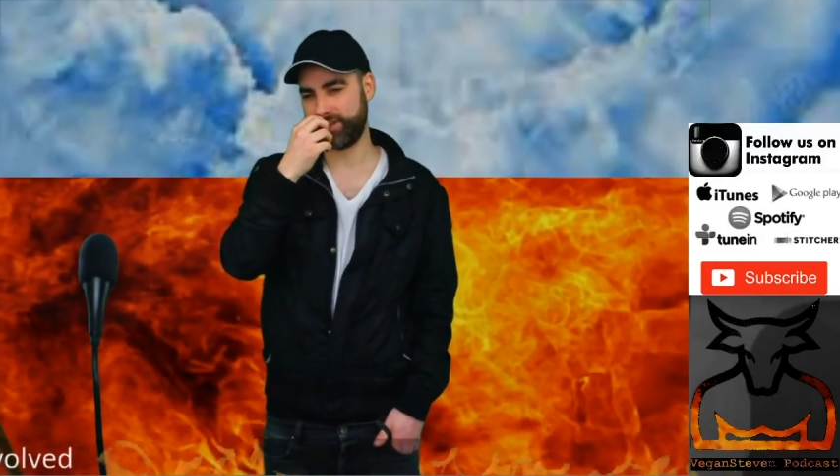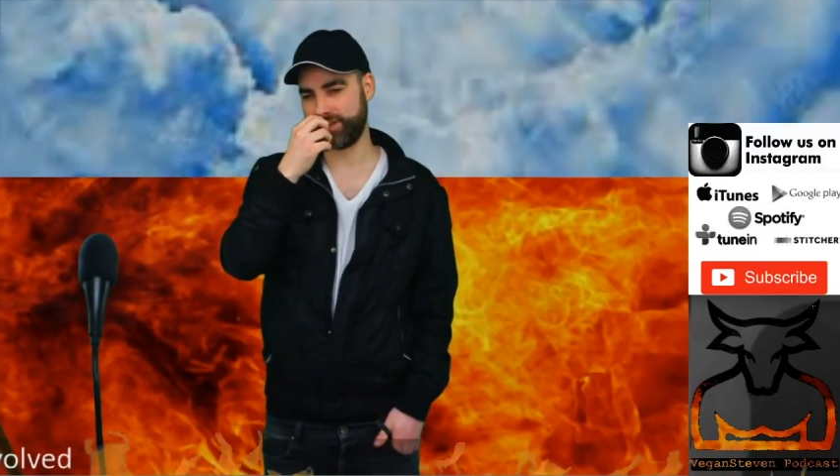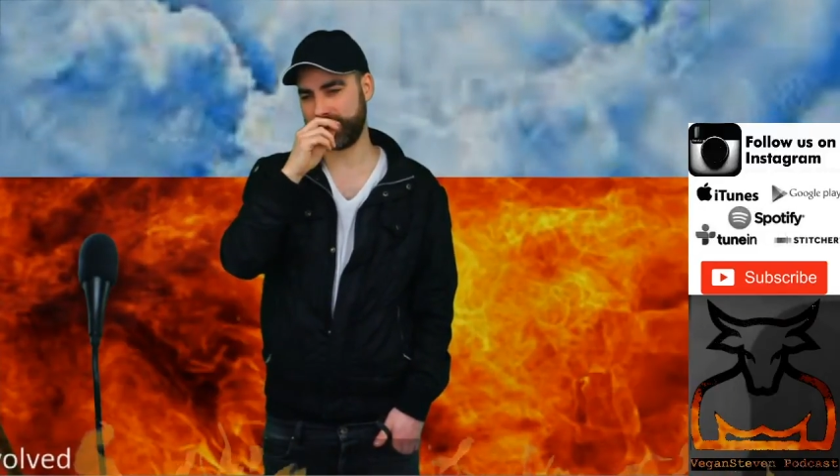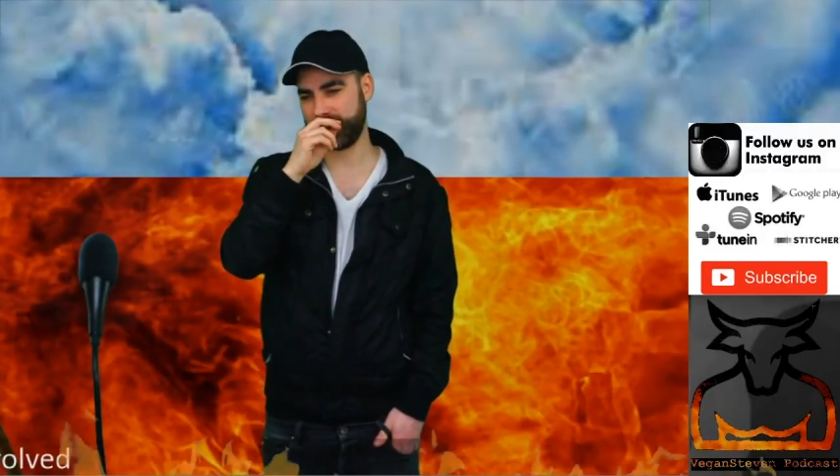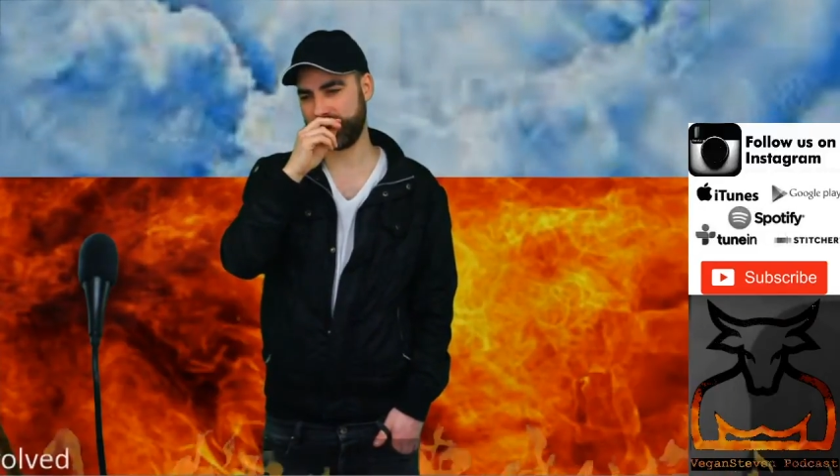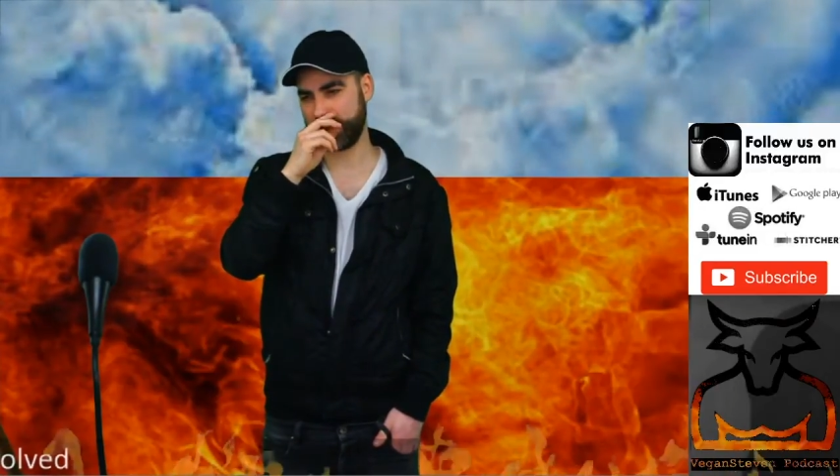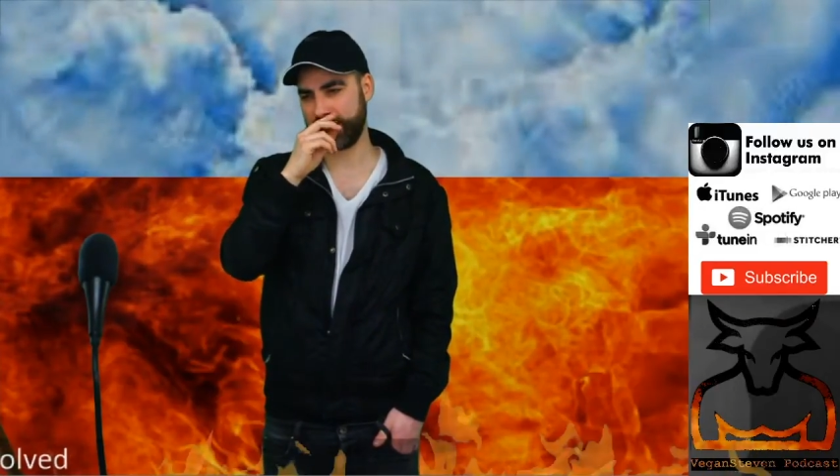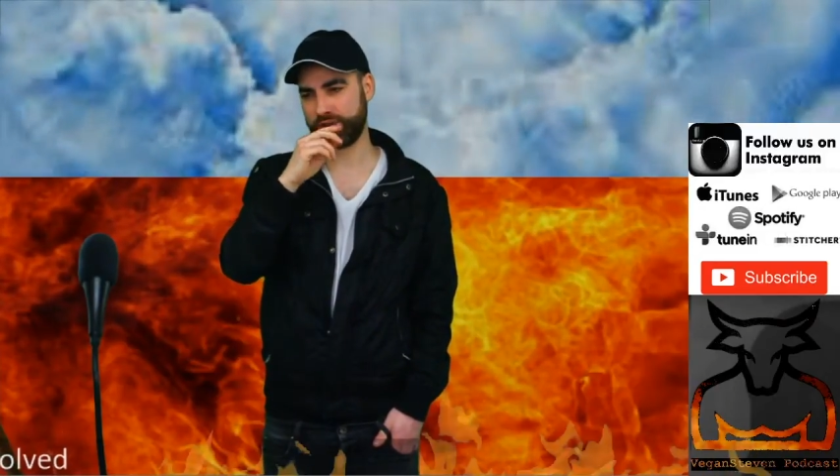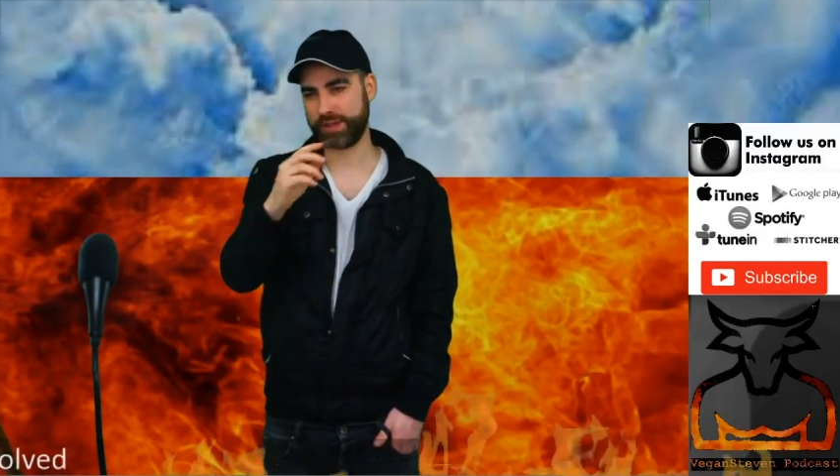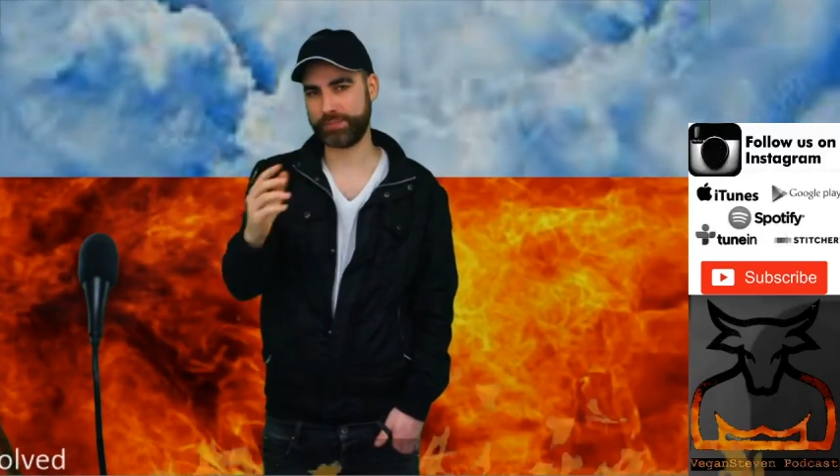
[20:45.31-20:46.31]
just seems to be things
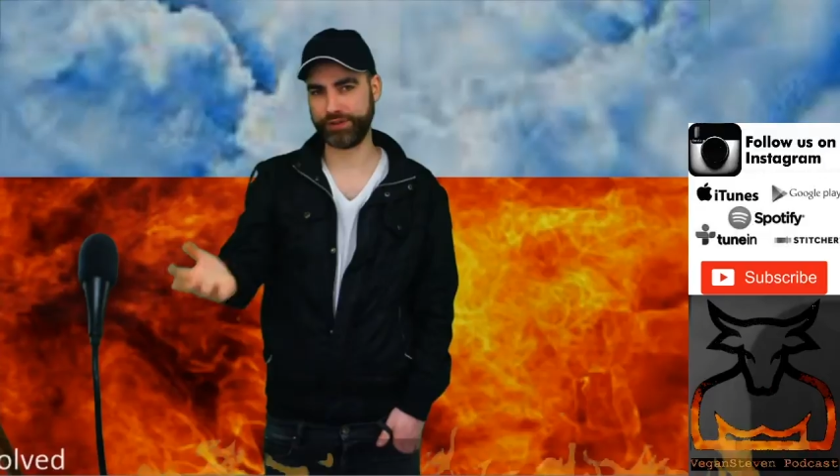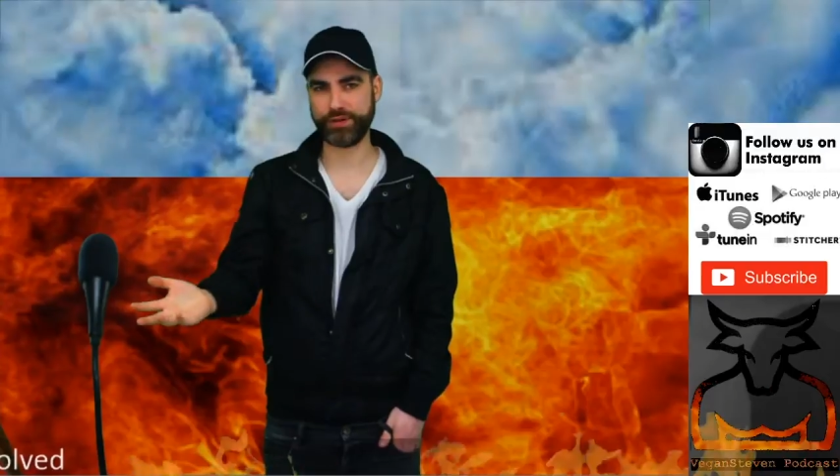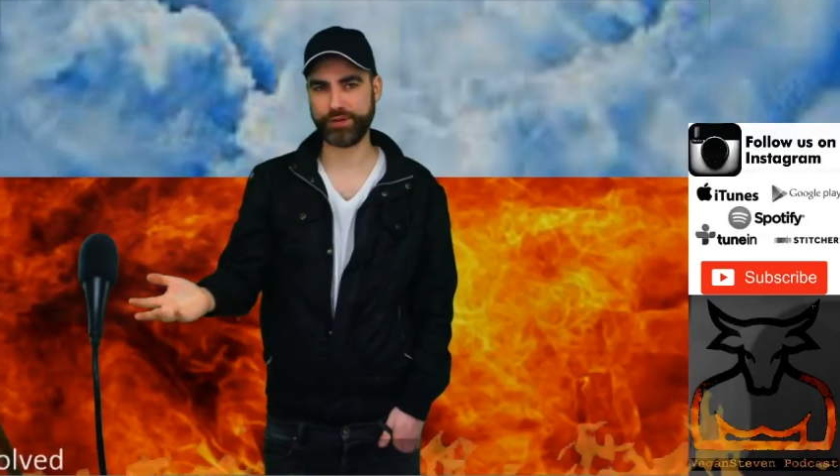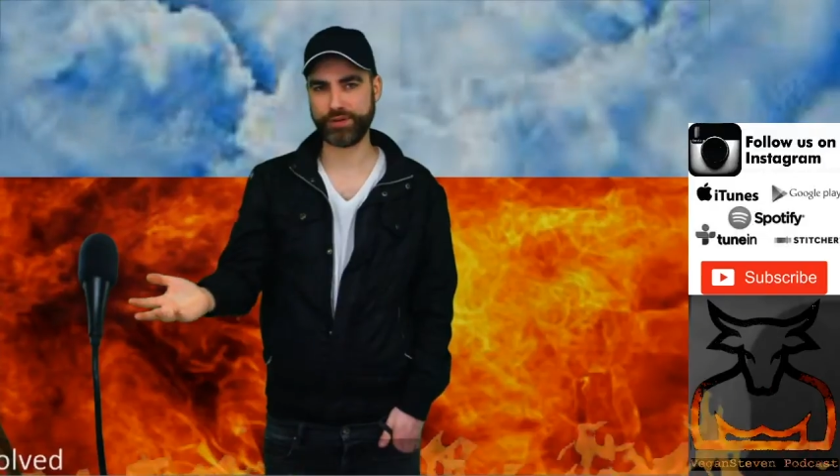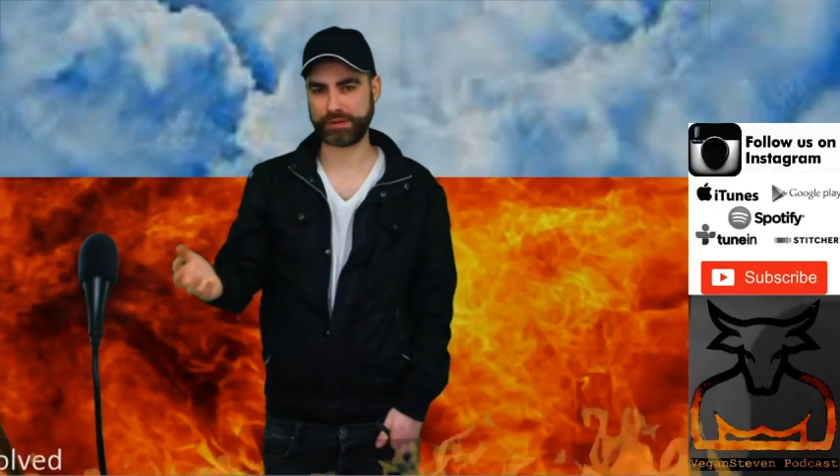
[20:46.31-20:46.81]
people do.